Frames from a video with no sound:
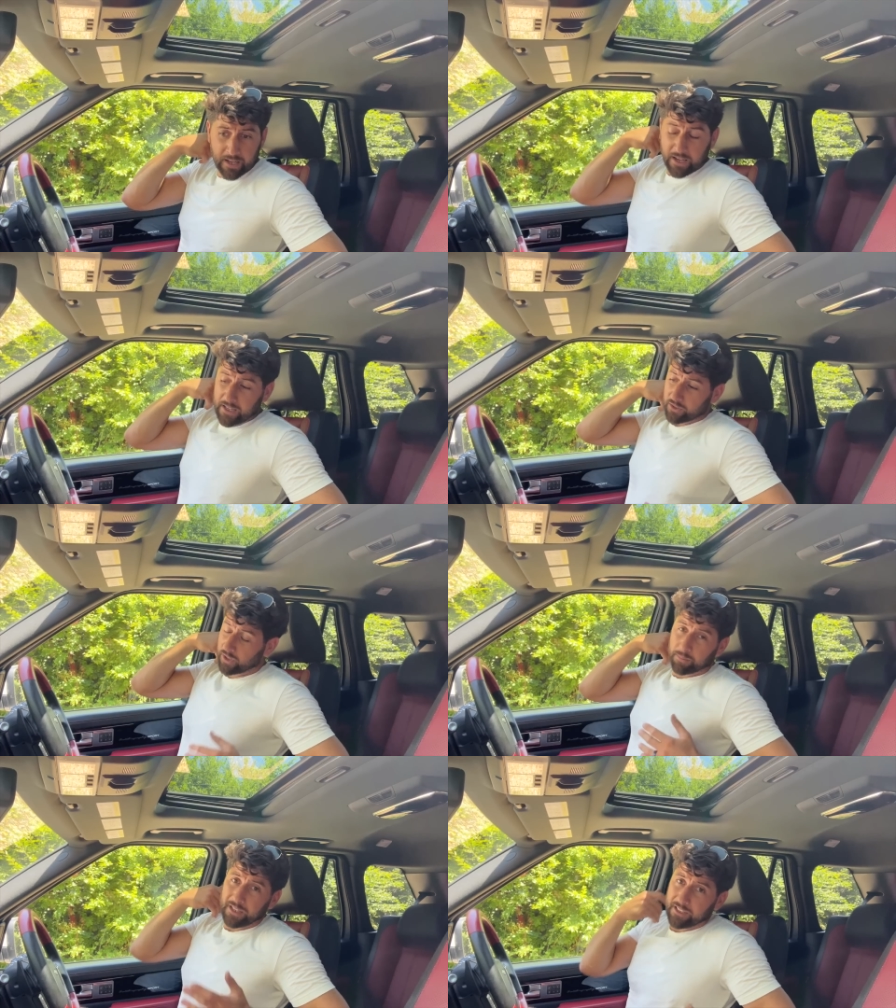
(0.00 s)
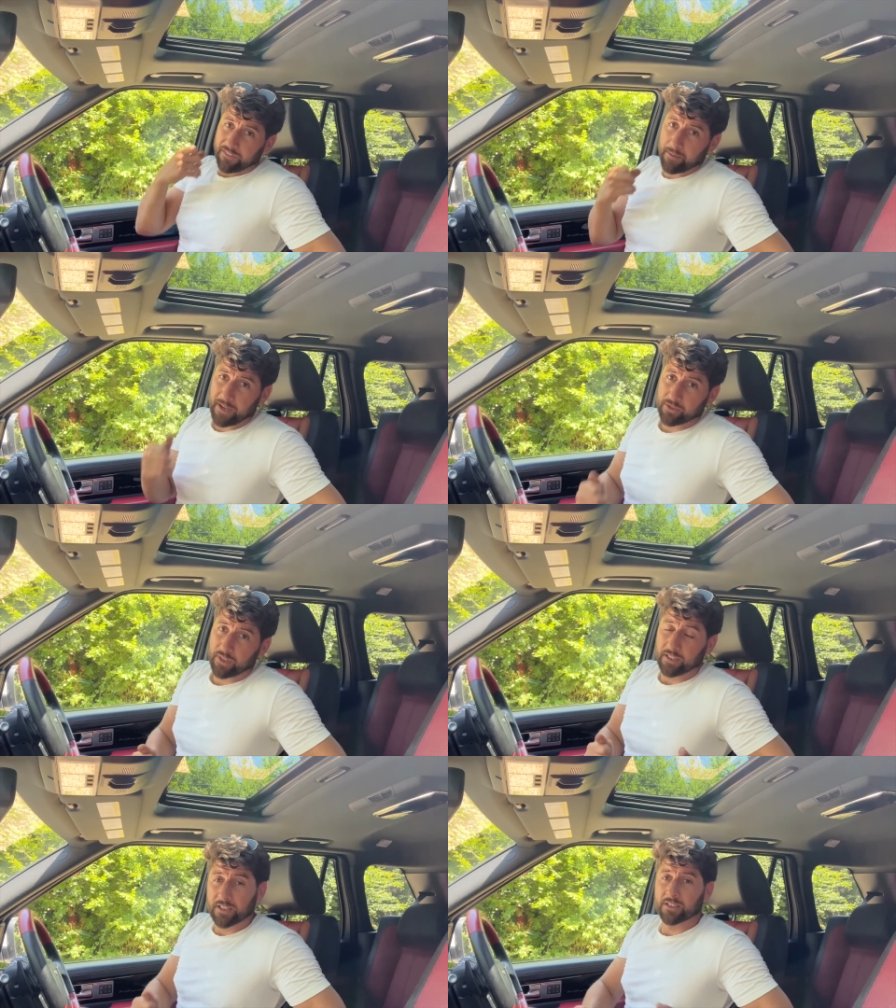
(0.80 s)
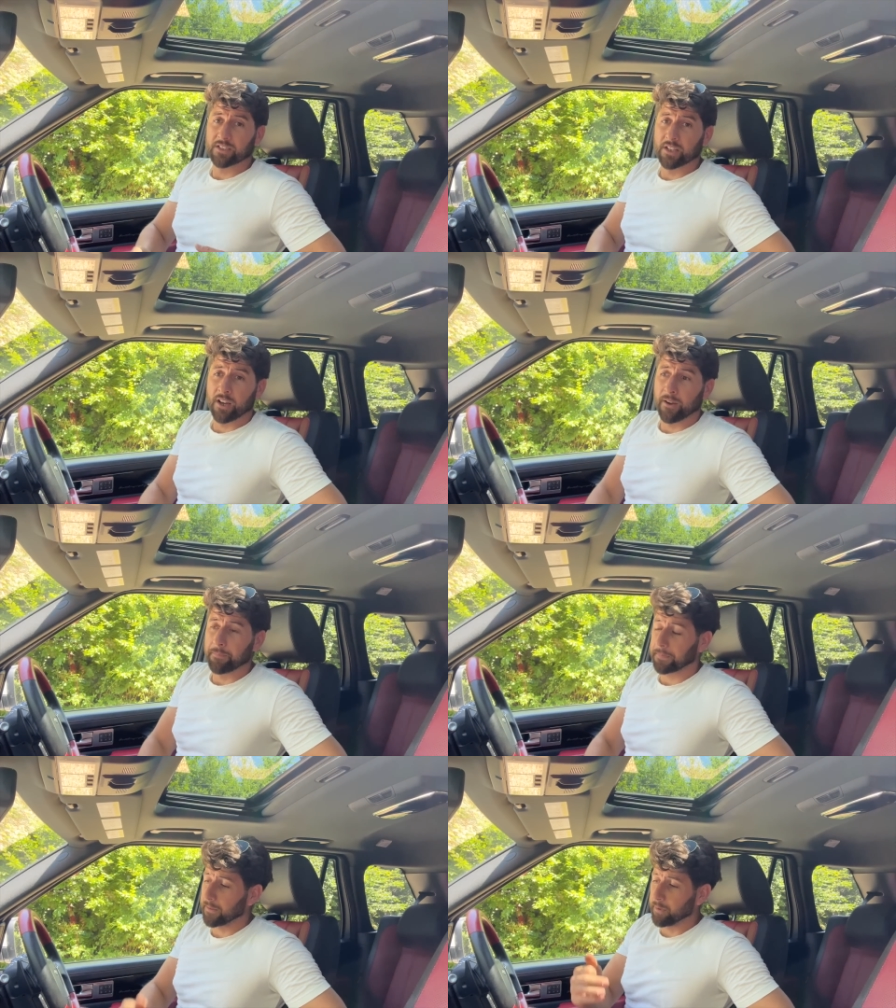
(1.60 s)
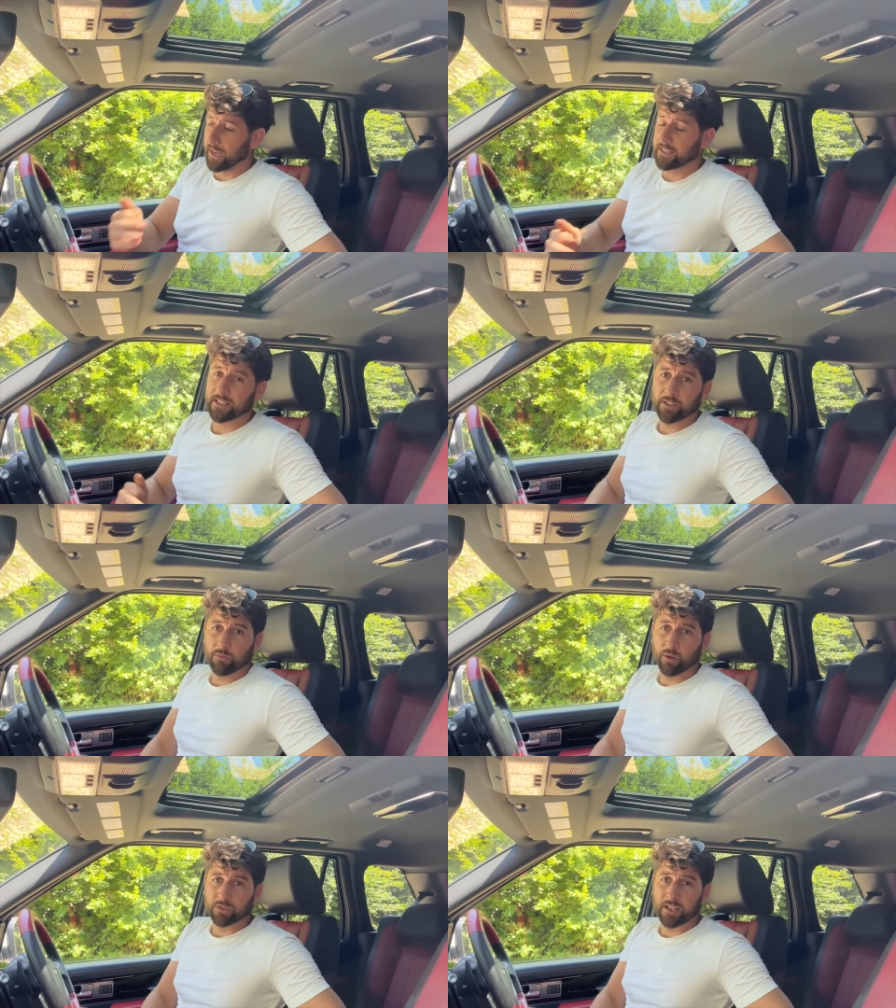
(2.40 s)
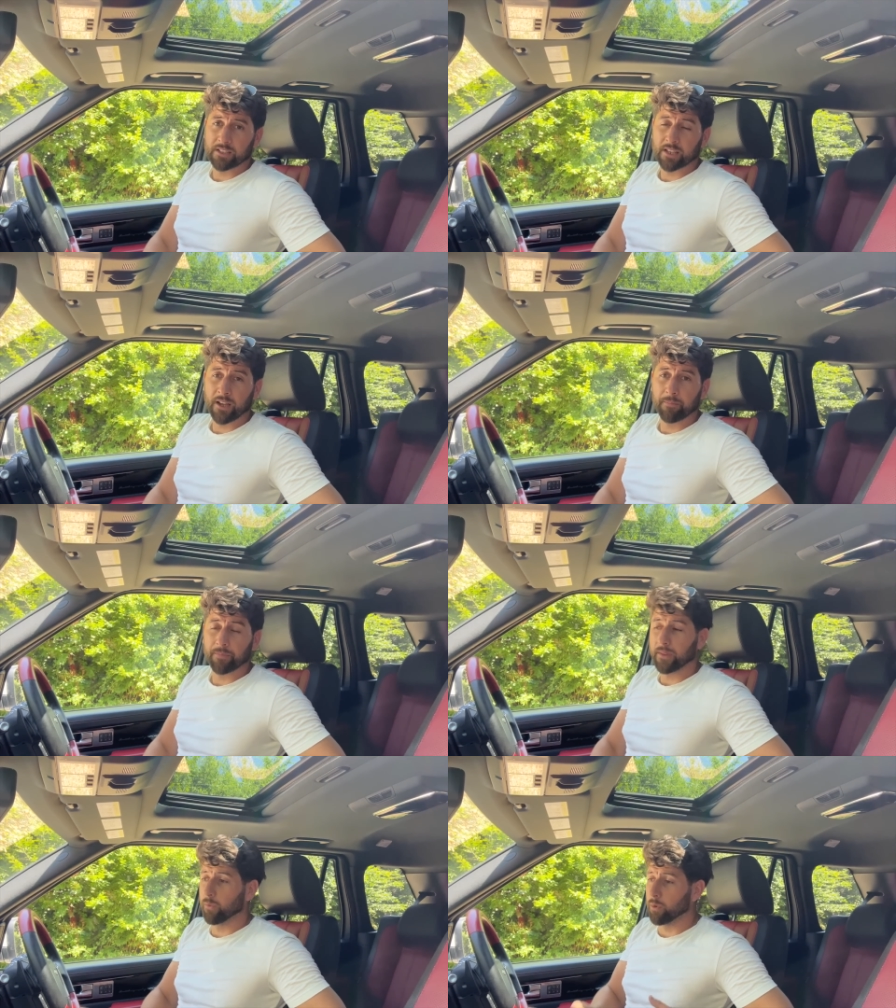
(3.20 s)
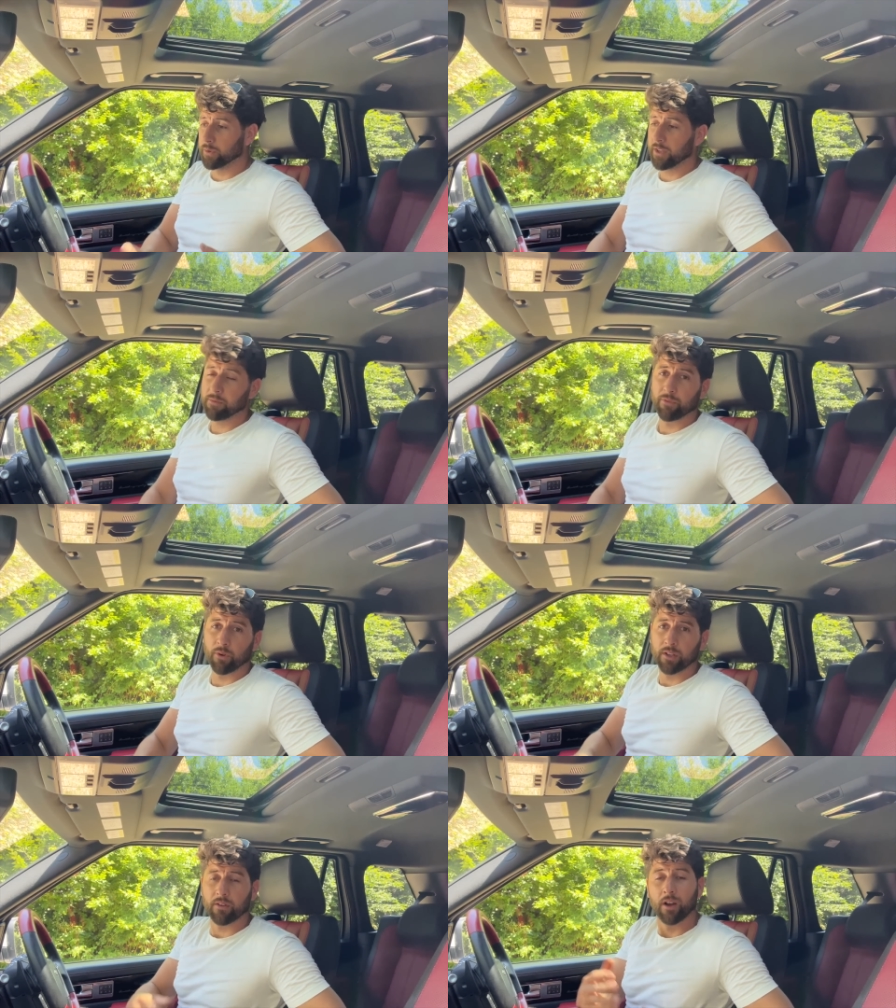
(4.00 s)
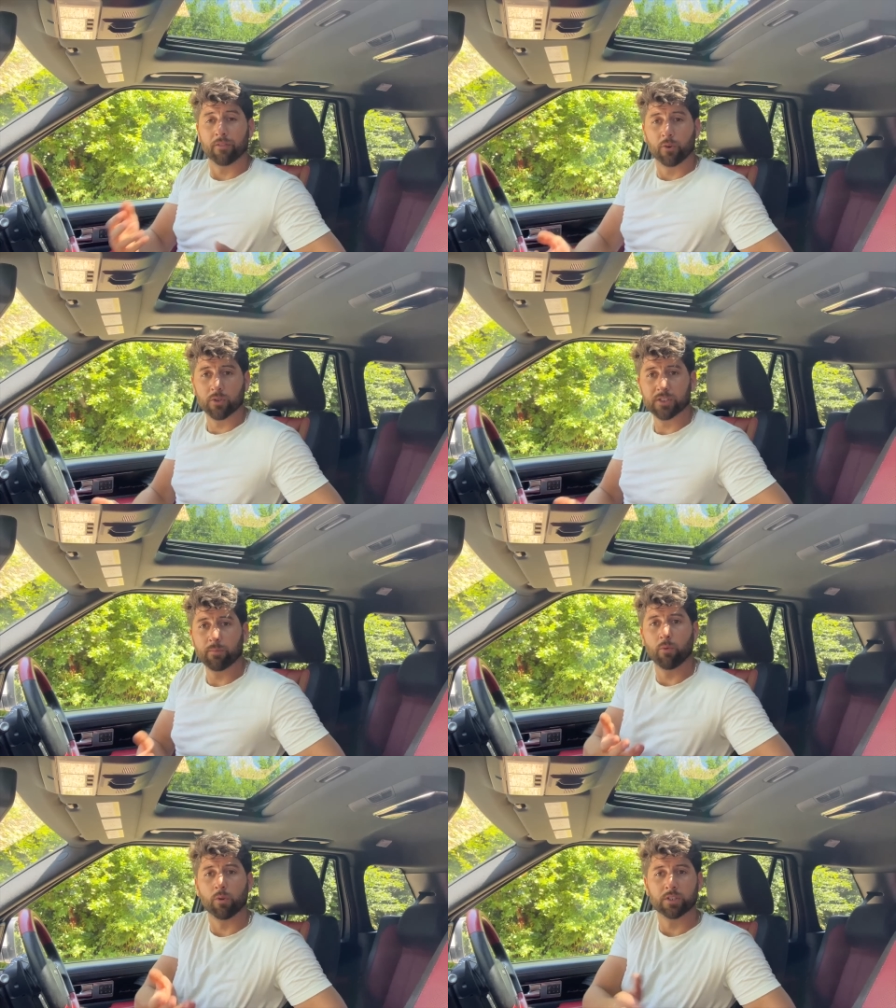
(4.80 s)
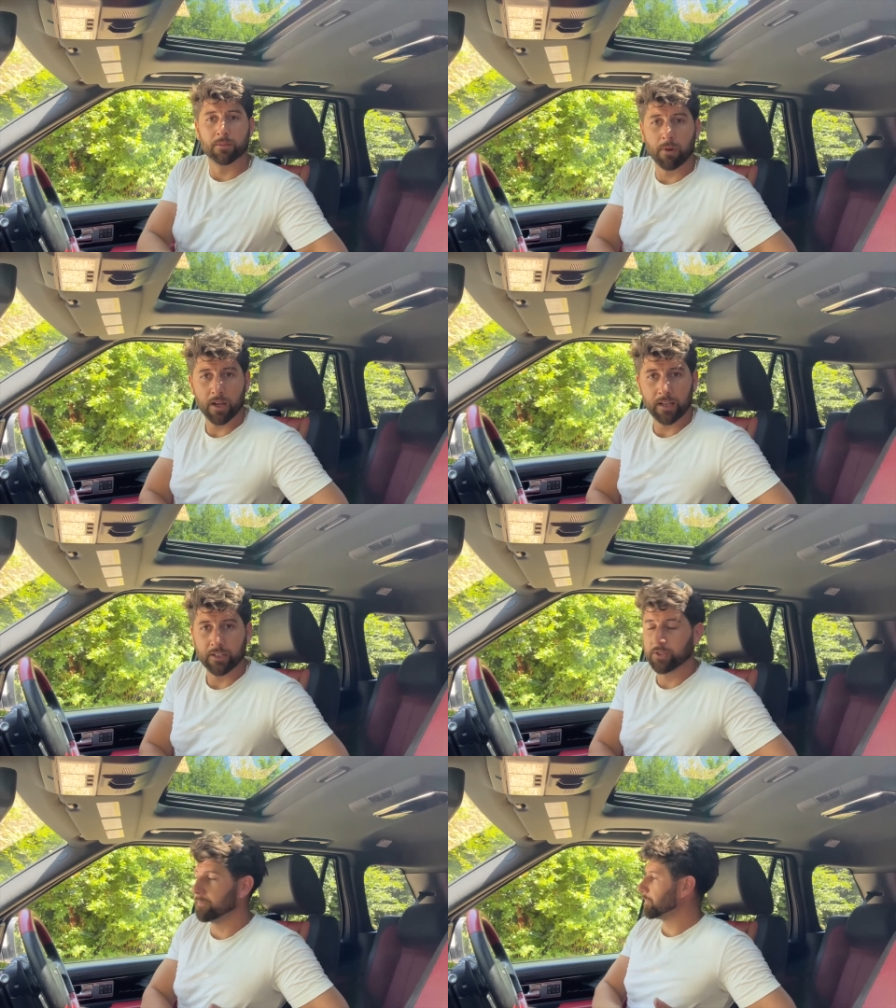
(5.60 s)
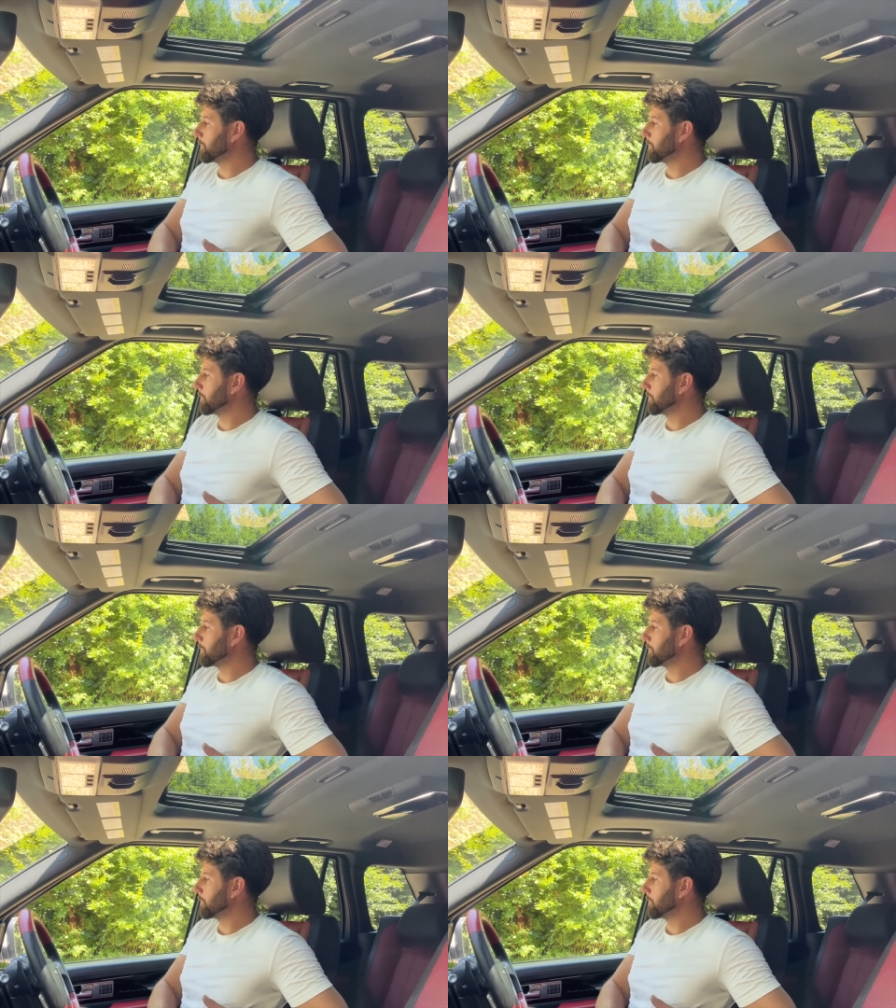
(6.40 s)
it's got a completely flat battery, it doesn't start, but it has had a new alternator, what will you give me for it? I, of course, said, well, what's the mileage?